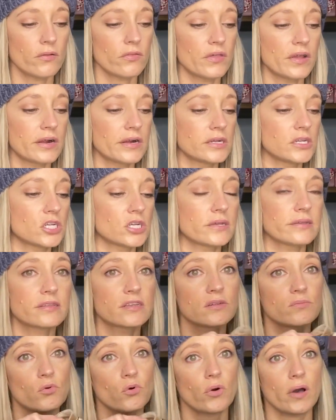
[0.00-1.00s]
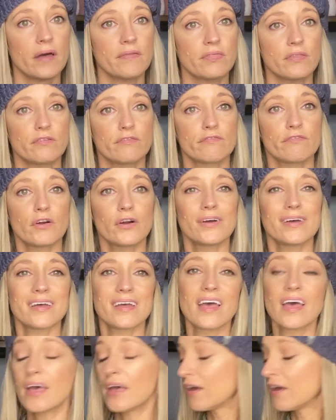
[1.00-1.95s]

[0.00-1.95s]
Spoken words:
They're adjustable at the front.